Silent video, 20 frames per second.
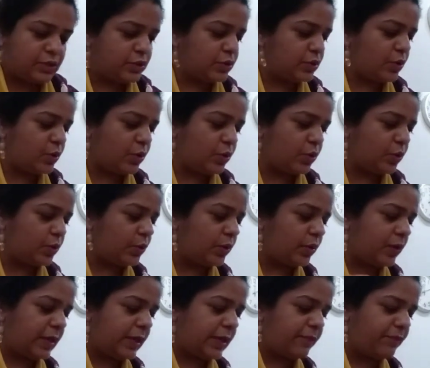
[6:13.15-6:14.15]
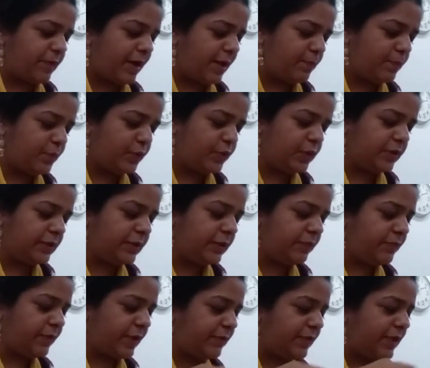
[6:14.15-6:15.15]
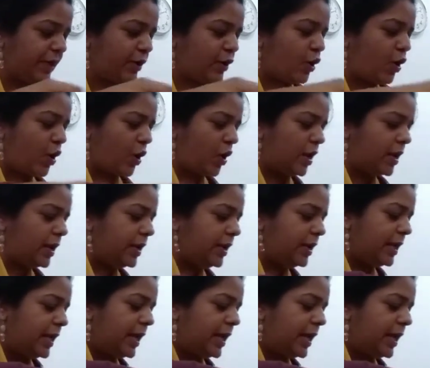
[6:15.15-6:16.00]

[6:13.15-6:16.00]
So if I put the Fevicol,